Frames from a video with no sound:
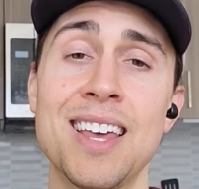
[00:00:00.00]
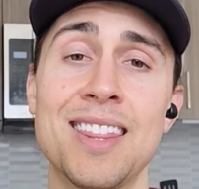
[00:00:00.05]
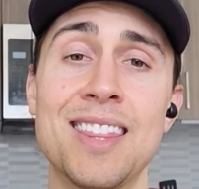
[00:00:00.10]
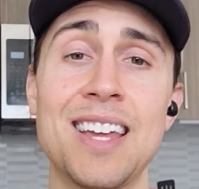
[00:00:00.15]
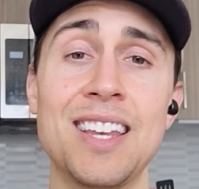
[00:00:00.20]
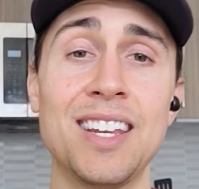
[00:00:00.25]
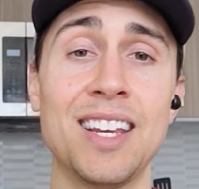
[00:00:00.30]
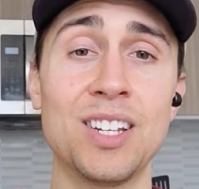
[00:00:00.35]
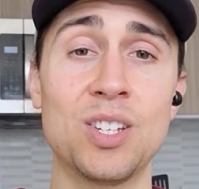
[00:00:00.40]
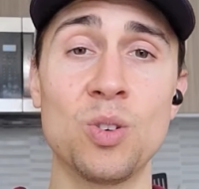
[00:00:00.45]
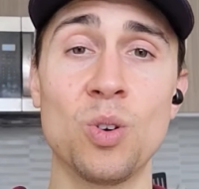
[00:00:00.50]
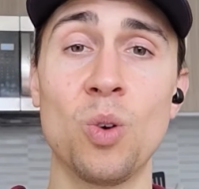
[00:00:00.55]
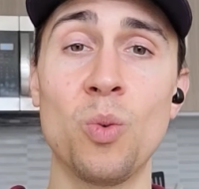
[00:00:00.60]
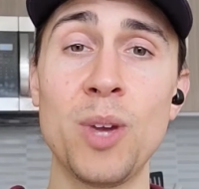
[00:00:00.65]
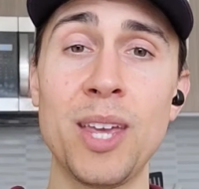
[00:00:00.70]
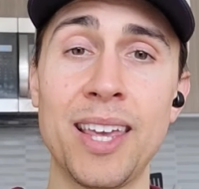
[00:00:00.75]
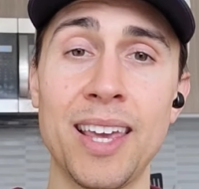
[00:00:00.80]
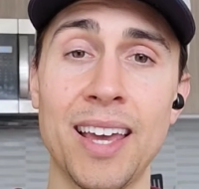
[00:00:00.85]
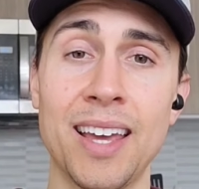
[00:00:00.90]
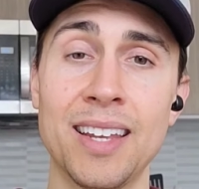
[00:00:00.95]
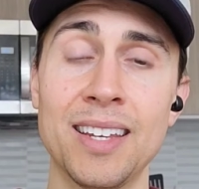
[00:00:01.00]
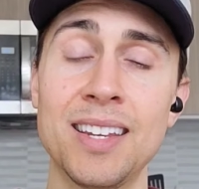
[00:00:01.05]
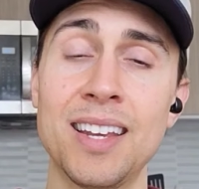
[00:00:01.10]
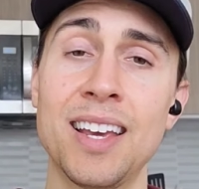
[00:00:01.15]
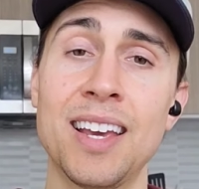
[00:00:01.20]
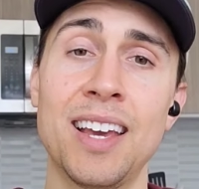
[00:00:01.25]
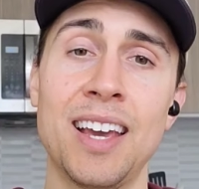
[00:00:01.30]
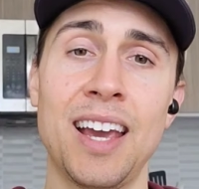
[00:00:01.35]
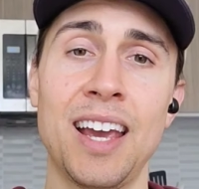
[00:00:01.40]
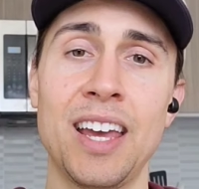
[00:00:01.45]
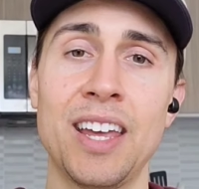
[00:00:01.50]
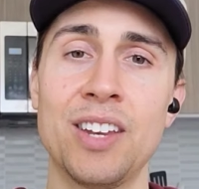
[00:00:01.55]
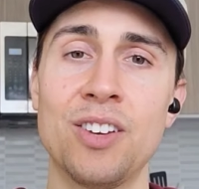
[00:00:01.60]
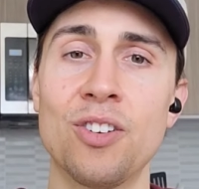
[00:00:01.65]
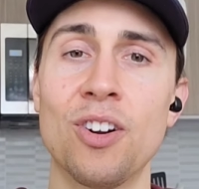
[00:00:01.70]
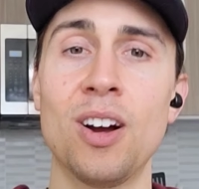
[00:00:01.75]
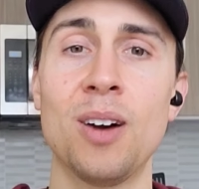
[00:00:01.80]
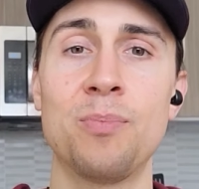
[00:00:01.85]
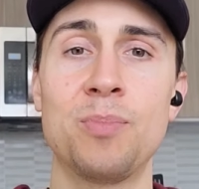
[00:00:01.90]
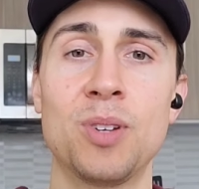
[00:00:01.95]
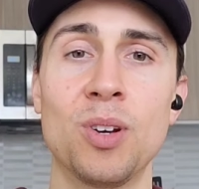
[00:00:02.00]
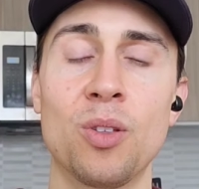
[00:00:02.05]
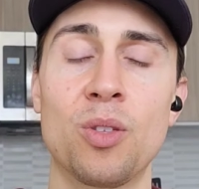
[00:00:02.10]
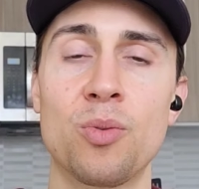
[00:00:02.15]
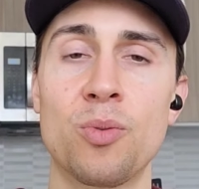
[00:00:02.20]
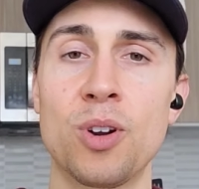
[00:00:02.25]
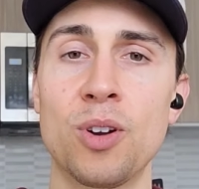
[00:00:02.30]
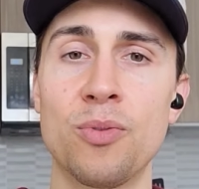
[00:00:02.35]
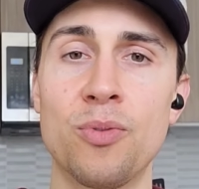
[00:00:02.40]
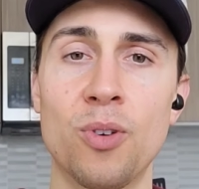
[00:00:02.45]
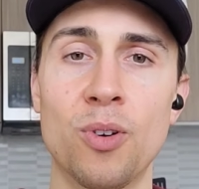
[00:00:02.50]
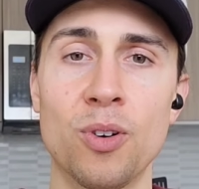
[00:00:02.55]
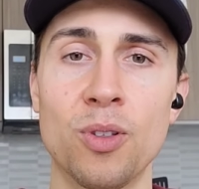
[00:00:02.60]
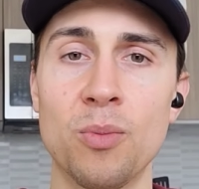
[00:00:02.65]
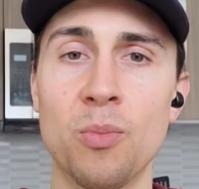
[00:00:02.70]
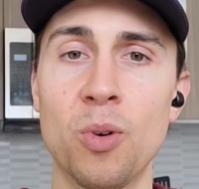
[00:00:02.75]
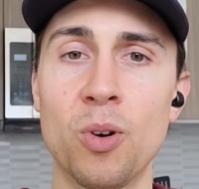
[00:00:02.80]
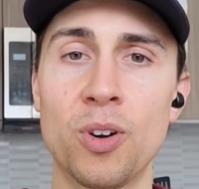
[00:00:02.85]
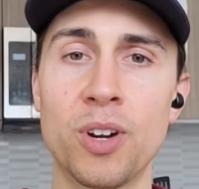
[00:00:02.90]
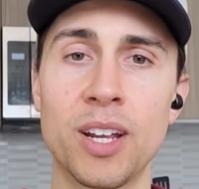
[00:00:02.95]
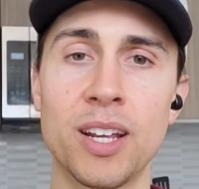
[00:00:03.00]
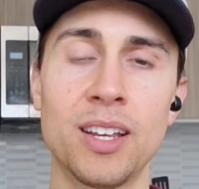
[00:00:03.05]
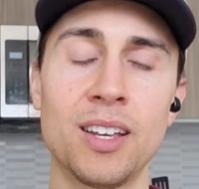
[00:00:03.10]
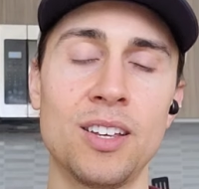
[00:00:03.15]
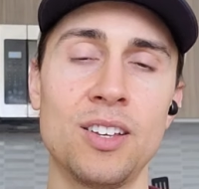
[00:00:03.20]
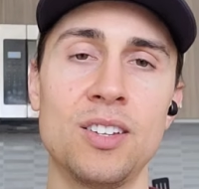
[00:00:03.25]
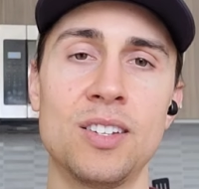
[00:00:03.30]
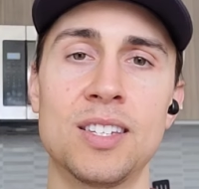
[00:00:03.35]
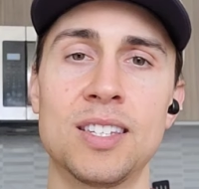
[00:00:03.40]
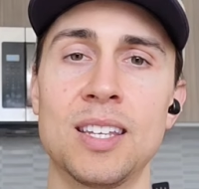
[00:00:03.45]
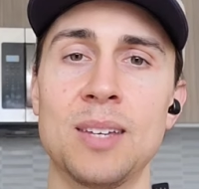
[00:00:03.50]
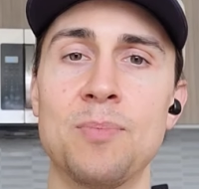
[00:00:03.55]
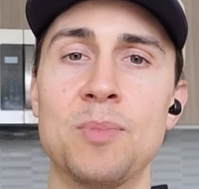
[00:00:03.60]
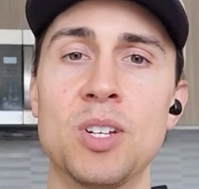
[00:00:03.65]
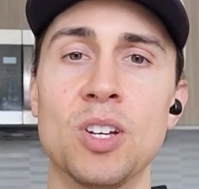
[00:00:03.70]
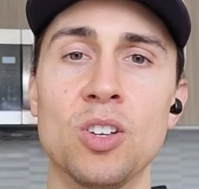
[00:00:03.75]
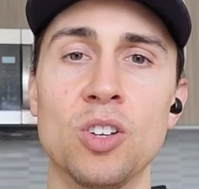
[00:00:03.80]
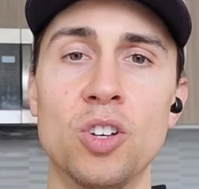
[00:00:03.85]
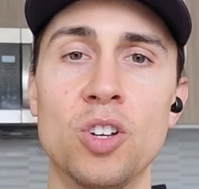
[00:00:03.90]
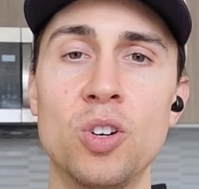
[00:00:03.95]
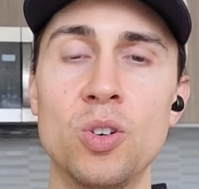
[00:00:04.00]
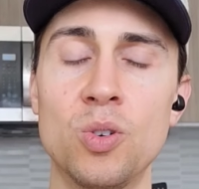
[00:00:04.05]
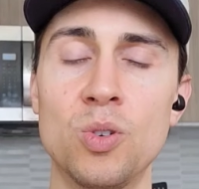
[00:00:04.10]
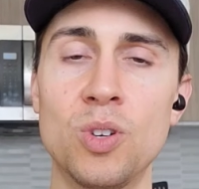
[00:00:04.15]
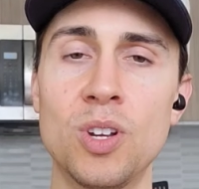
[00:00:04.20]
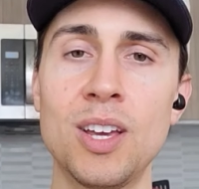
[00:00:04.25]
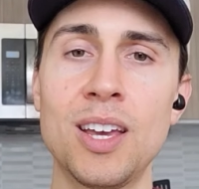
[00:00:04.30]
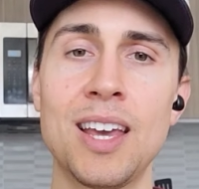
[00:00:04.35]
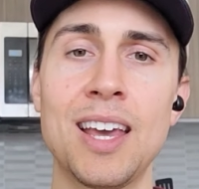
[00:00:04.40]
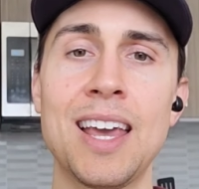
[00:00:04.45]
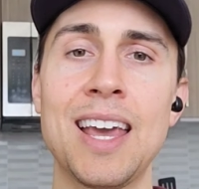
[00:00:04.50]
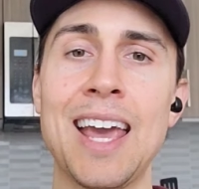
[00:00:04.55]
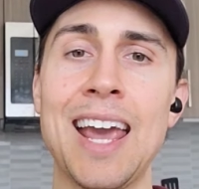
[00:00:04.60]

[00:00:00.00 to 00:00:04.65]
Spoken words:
Then you get to a weekend and you're up till 3 or 4 in the morning, you sleep till noon,